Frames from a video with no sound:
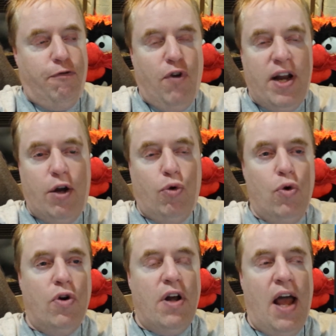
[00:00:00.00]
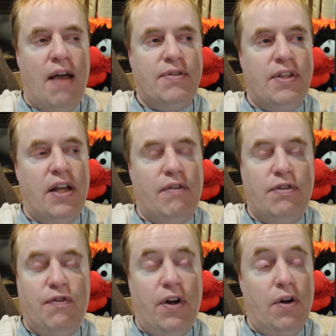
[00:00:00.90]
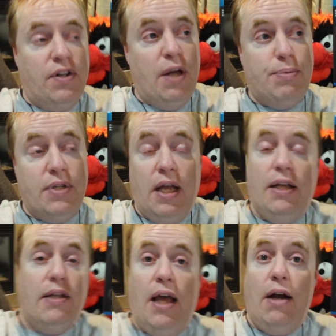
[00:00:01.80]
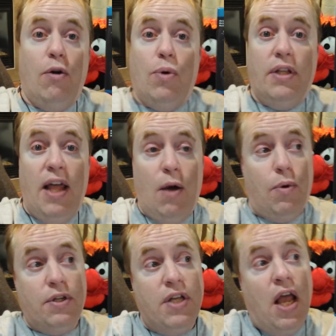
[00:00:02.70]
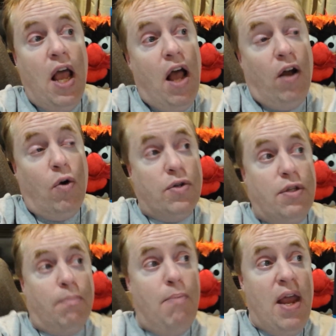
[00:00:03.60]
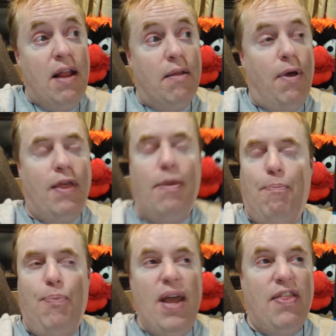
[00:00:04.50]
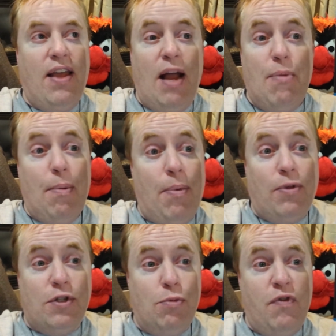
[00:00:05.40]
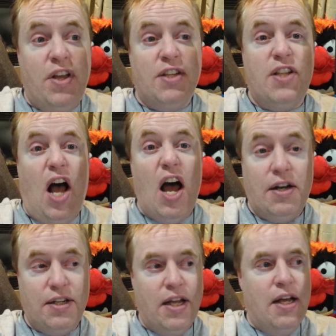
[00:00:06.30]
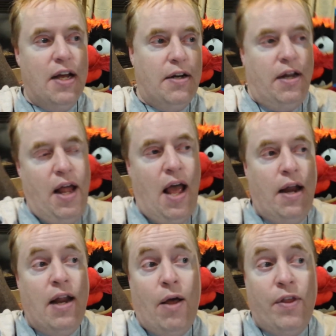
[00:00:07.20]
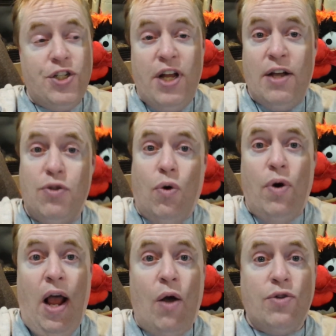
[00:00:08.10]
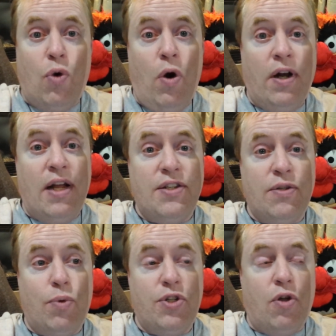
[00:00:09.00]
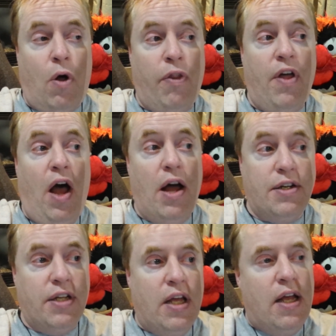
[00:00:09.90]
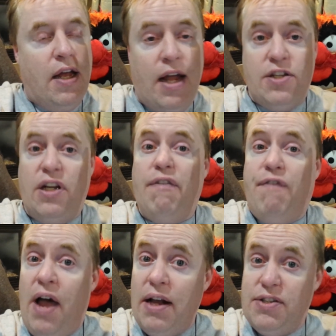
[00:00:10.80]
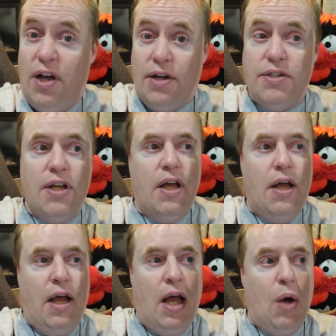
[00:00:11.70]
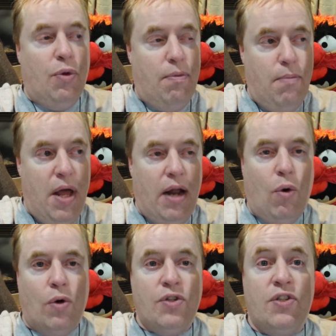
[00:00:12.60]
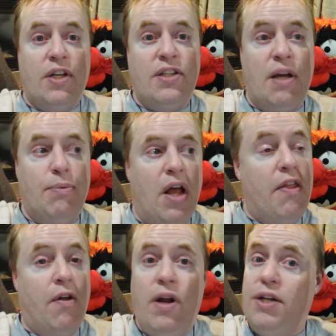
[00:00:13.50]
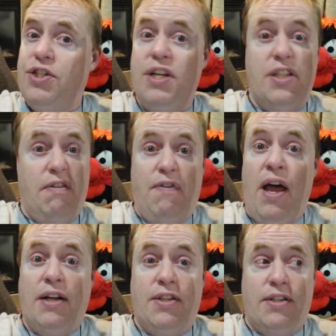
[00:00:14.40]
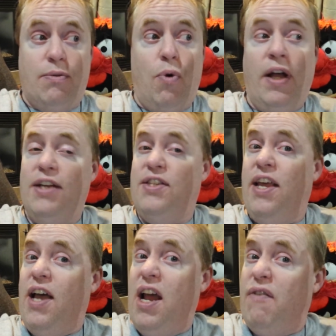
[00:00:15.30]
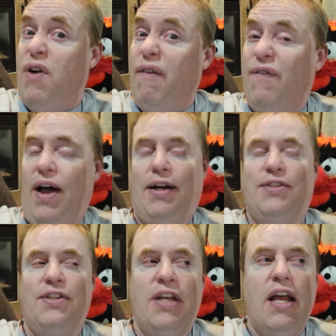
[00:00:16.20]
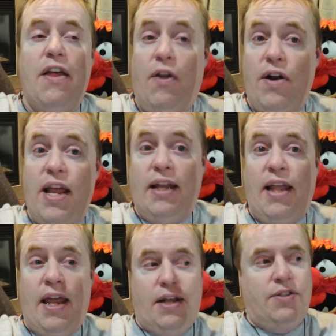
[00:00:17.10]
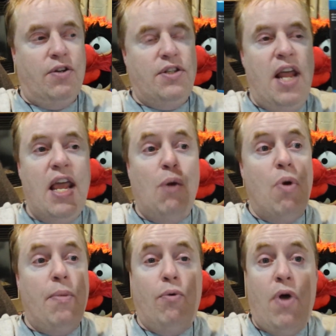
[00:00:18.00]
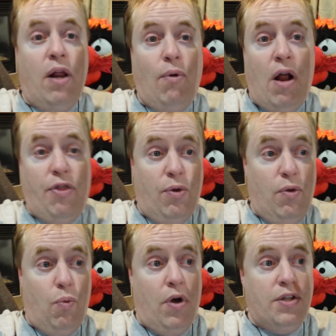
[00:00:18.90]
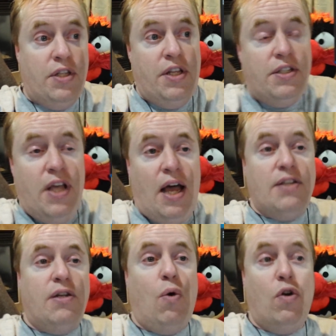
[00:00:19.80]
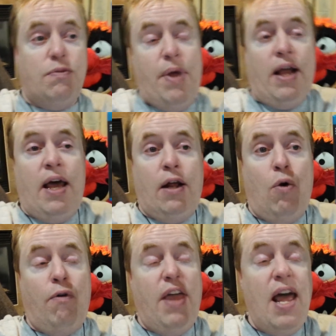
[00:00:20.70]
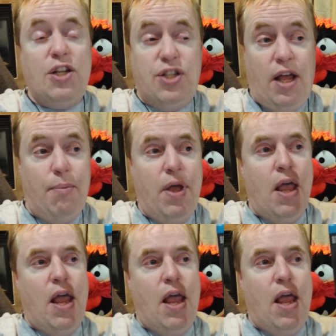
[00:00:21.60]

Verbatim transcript: Freddy Krueger knives at the end of his fingertips. I don't know what that was. Of course, the main, the big thing I remember about this movie is the hunt. Nana, now that she has her own house, organizes what's called the hunt. It's like a fox hunt uh, with men on horses, except they're not chasing foxes. Well, I guess they kind of are foxes. They're naked ladies. There's naked women running around through the woods, and these guys on horseback got to go catch them.